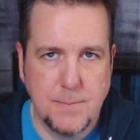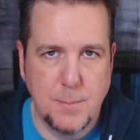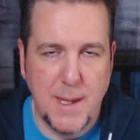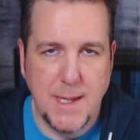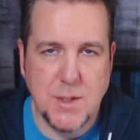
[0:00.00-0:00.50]

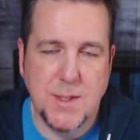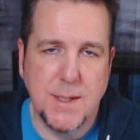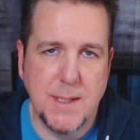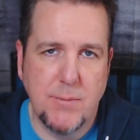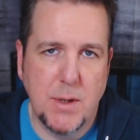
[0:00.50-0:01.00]
Paige
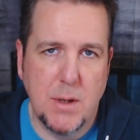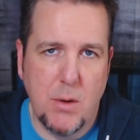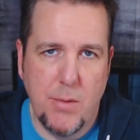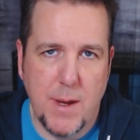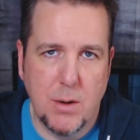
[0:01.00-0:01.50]
didn't even
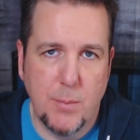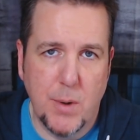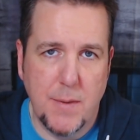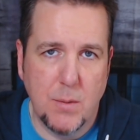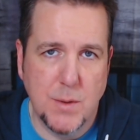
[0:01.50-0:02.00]
know that her
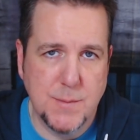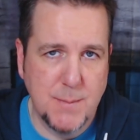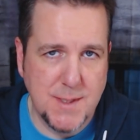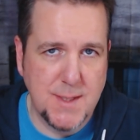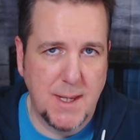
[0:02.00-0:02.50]
brother was
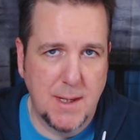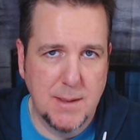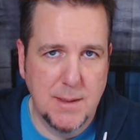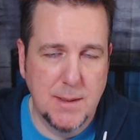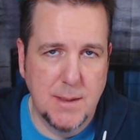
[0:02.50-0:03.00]
missing
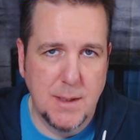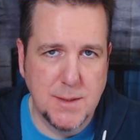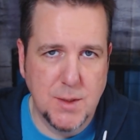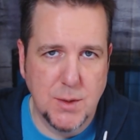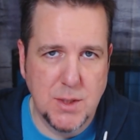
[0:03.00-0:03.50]

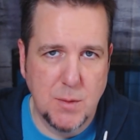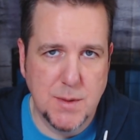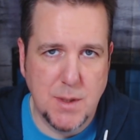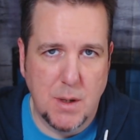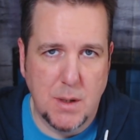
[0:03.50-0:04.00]
until she
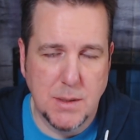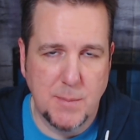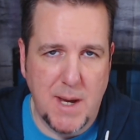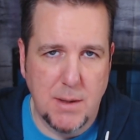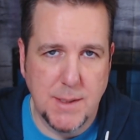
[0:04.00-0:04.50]
was called
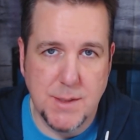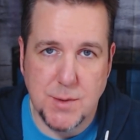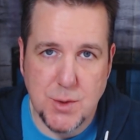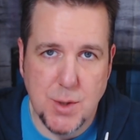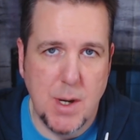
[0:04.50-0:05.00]
about
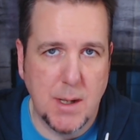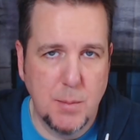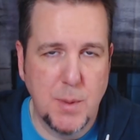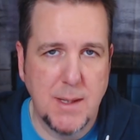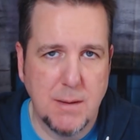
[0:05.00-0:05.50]
his
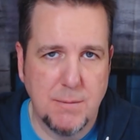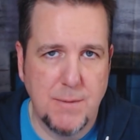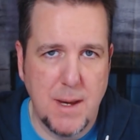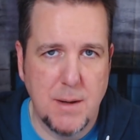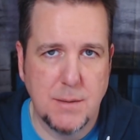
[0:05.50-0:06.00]
truck being
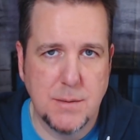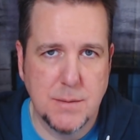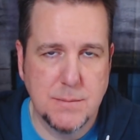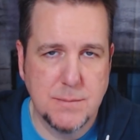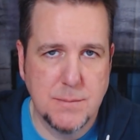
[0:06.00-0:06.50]
found.
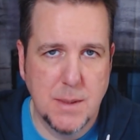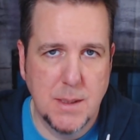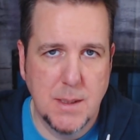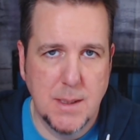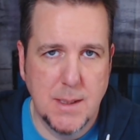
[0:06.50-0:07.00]

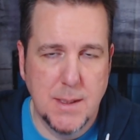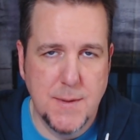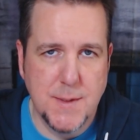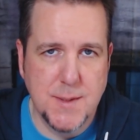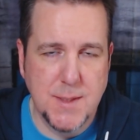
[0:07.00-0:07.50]

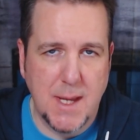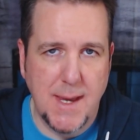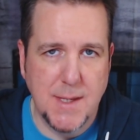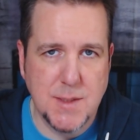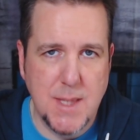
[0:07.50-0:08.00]
This is a
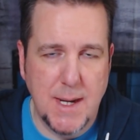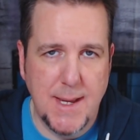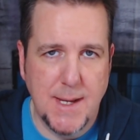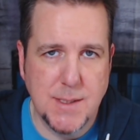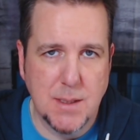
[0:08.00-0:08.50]
case that
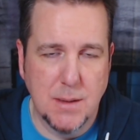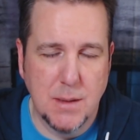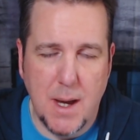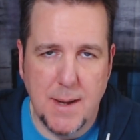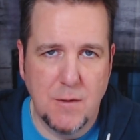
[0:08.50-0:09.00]
has a
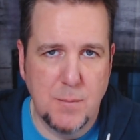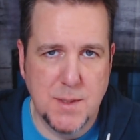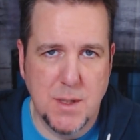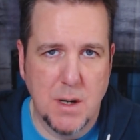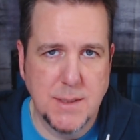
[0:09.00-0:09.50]
lot of
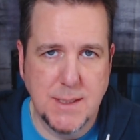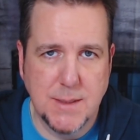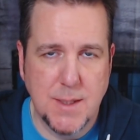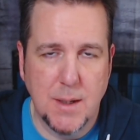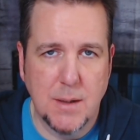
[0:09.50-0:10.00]
bizarre
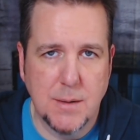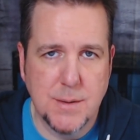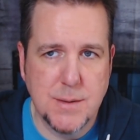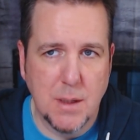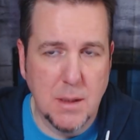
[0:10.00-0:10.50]

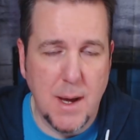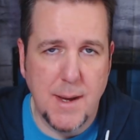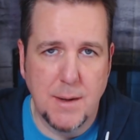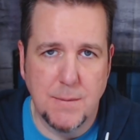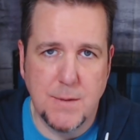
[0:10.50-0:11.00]
details, a
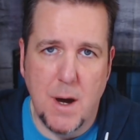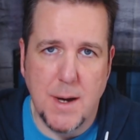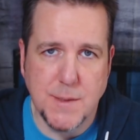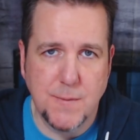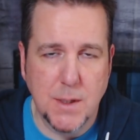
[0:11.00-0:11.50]
lot of
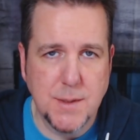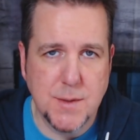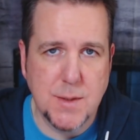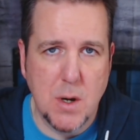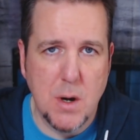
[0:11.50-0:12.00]
cause for
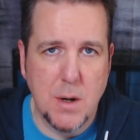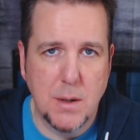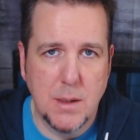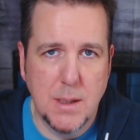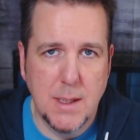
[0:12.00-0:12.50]

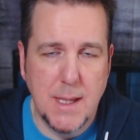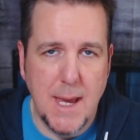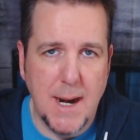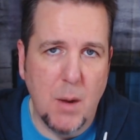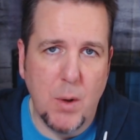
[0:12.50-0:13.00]
concern,
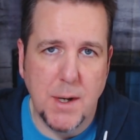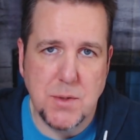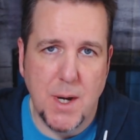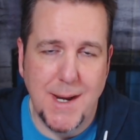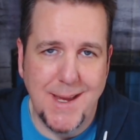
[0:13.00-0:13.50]
and I want to
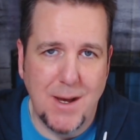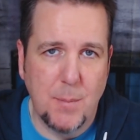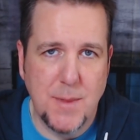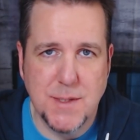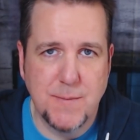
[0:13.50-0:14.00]
try to
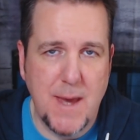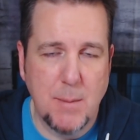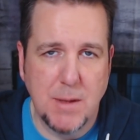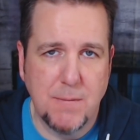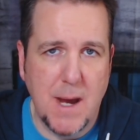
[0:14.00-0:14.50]
help this
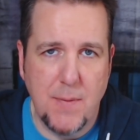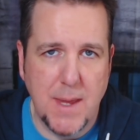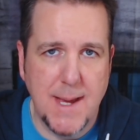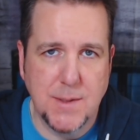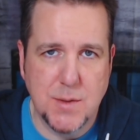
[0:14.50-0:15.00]
family find
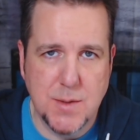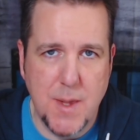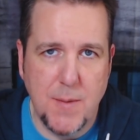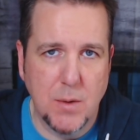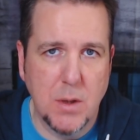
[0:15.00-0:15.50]
the answers
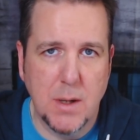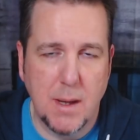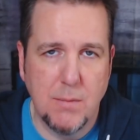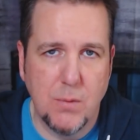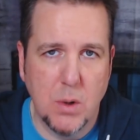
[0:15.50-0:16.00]
that they're
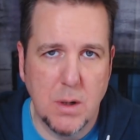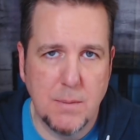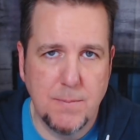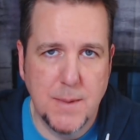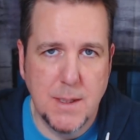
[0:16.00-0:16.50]
looking for.
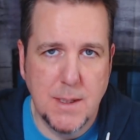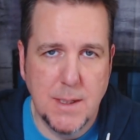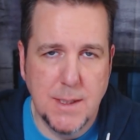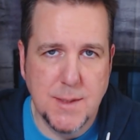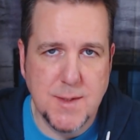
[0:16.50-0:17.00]

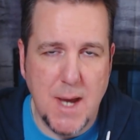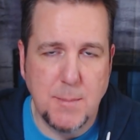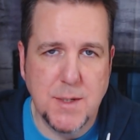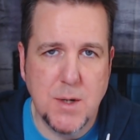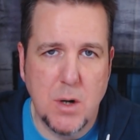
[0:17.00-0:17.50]
It's
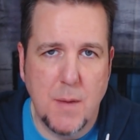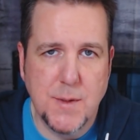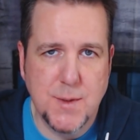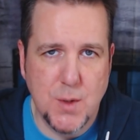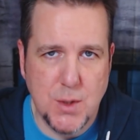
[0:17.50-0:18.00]
time to turn on the
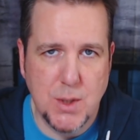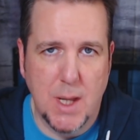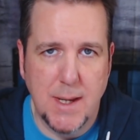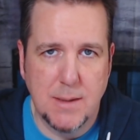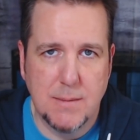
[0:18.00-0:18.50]

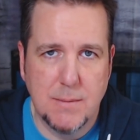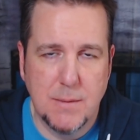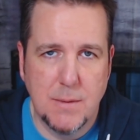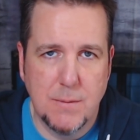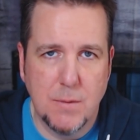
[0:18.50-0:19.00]
searchlight
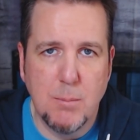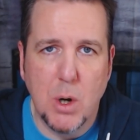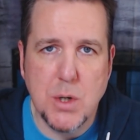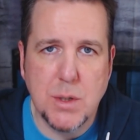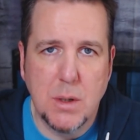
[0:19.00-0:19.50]
for
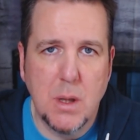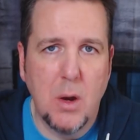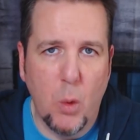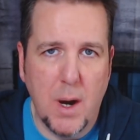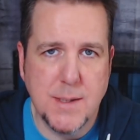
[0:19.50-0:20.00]
Marshal
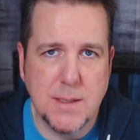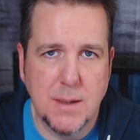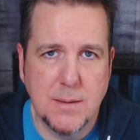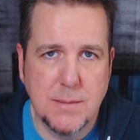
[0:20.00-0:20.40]
Iwaasa.